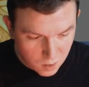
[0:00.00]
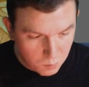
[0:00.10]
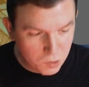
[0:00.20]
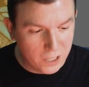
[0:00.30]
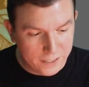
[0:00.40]

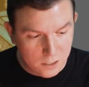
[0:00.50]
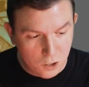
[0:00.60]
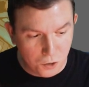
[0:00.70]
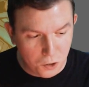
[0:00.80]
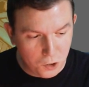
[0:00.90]
like, you
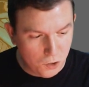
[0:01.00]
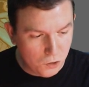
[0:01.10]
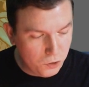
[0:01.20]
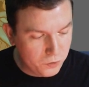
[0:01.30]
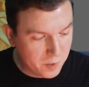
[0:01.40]
know, you
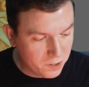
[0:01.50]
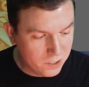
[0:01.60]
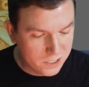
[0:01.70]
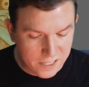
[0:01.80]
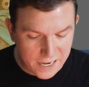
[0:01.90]
do something
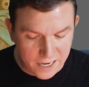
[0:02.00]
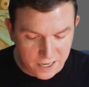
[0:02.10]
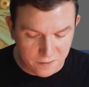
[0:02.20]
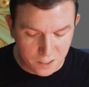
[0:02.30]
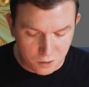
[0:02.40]
like that
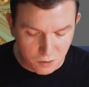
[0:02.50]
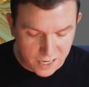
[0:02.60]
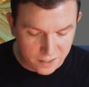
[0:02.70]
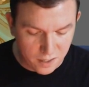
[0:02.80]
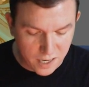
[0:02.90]
and then you
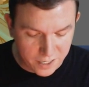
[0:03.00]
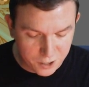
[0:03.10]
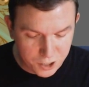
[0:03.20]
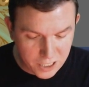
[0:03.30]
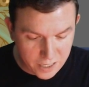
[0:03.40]
add a
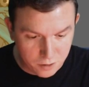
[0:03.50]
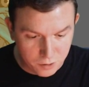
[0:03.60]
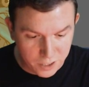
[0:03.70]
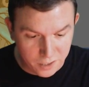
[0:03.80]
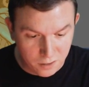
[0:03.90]
shadow
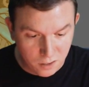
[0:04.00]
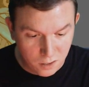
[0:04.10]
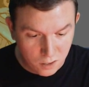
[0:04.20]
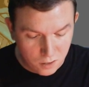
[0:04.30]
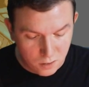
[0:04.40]
in,
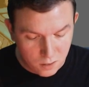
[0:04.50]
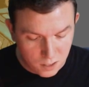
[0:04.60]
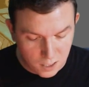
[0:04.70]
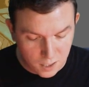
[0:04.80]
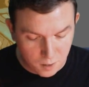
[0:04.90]

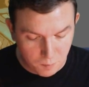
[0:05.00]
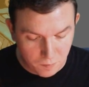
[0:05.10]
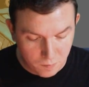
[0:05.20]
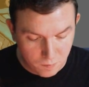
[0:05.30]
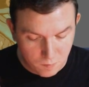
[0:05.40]

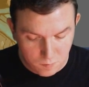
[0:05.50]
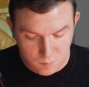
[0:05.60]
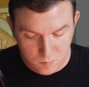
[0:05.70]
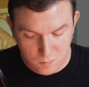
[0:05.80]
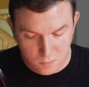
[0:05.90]

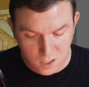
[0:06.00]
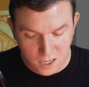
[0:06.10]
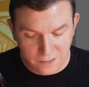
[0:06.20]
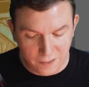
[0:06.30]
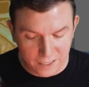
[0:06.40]

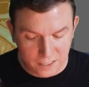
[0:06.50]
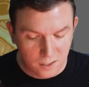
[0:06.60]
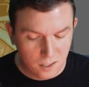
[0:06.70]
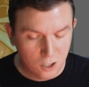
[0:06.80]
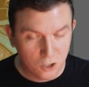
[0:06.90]
and like
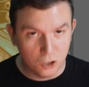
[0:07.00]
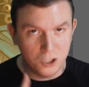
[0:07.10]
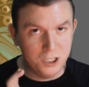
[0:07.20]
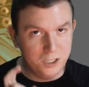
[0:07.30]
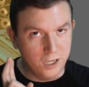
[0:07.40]

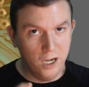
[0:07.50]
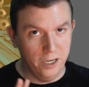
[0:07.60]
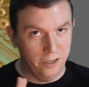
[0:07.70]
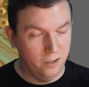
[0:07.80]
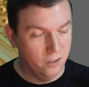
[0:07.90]
you're
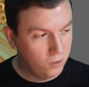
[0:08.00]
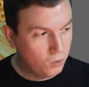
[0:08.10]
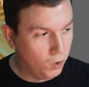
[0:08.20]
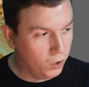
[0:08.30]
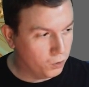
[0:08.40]
done,
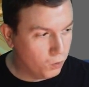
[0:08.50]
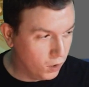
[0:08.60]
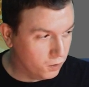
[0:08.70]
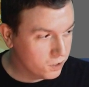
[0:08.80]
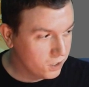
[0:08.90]
quote
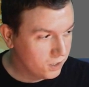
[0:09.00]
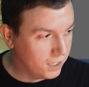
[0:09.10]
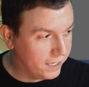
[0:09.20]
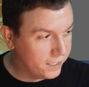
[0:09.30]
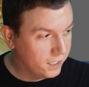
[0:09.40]
unquote.
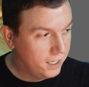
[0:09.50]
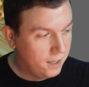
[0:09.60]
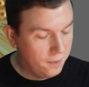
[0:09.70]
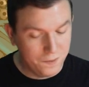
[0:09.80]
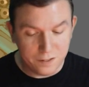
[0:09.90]
Like
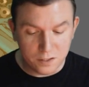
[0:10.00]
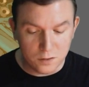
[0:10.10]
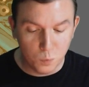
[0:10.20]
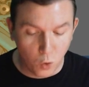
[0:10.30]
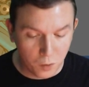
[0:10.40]
this
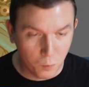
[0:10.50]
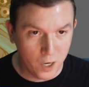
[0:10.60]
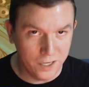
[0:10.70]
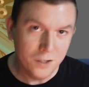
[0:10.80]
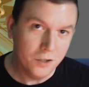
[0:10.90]
is one
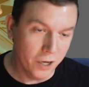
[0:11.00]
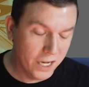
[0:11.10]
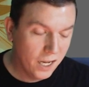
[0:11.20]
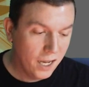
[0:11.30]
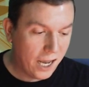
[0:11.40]
way to do it.
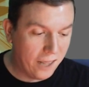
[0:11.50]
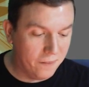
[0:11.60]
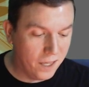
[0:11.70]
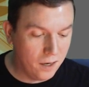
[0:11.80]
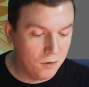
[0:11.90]
And
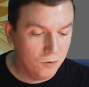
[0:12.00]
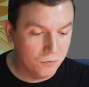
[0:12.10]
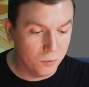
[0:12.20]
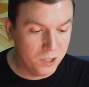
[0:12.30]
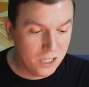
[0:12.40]
then
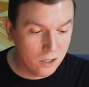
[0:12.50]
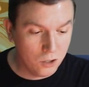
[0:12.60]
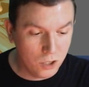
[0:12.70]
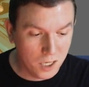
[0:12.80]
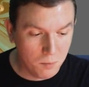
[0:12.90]
from here
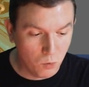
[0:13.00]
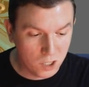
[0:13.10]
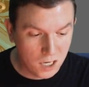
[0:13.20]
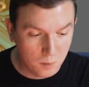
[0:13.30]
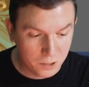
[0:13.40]
you can get more
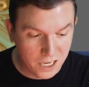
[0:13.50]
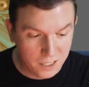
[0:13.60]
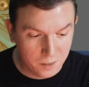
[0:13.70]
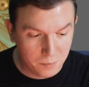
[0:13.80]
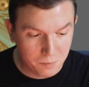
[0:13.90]

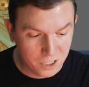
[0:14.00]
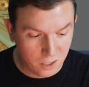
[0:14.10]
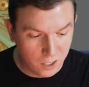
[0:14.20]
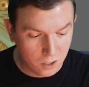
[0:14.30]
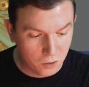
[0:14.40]
complicated by being
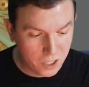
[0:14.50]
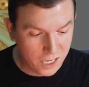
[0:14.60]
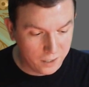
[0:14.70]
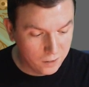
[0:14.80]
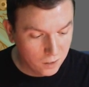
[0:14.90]
like, okay,